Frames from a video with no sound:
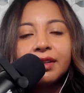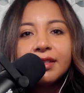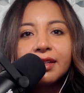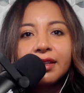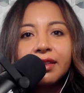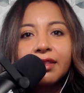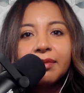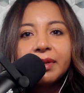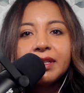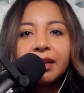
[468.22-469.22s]
Christie,
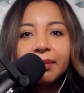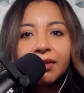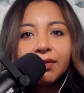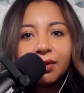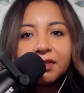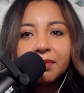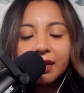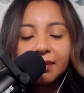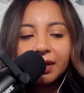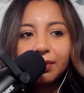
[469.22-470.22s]
the pandemic forced
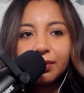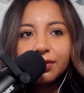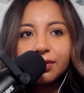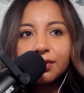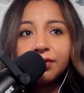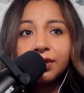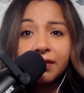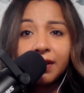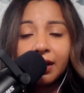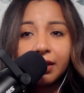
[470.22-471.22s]
many people to
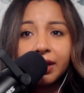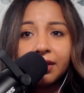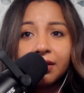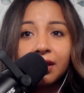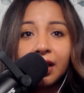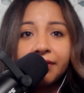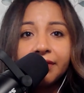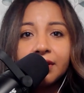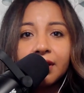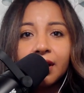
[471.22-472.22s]
reevaluate their
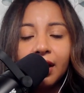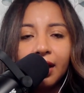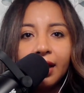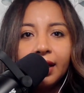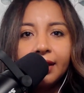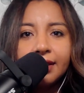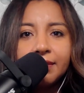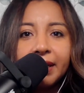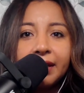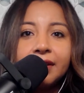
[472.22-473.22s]
lives.
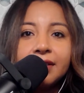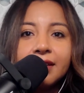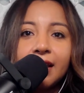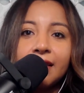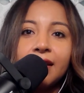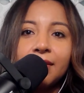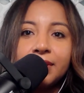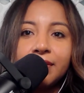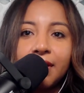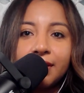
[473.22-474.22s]
It's my understanding that it
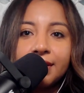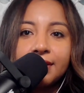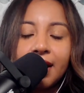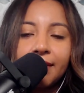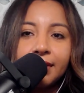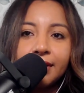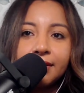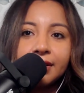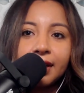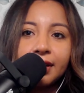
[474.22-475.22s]
was around this time that you
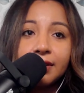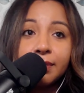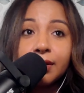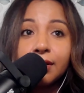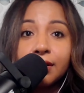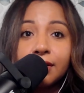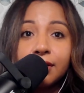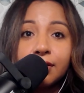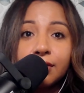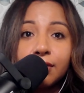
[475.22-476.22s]
decided to put
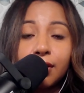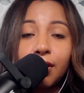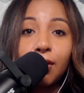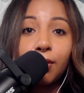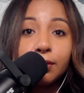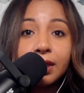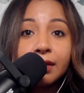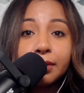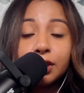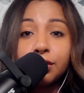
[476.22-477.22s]
nursing school on hold
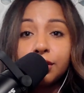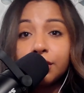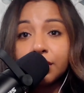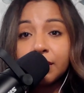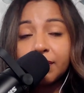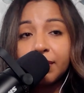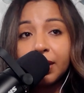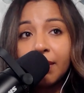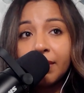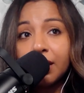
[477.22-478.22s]
and pursue your dream of
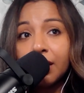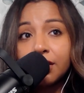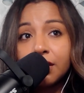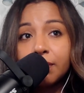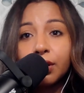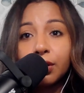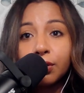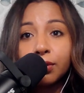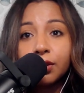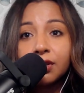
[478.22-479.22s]
becoming an
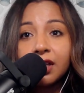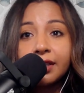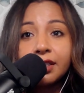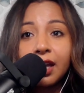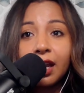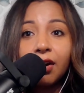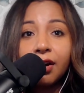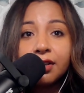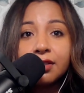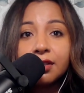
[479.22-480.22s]
entrepreneur / cake artist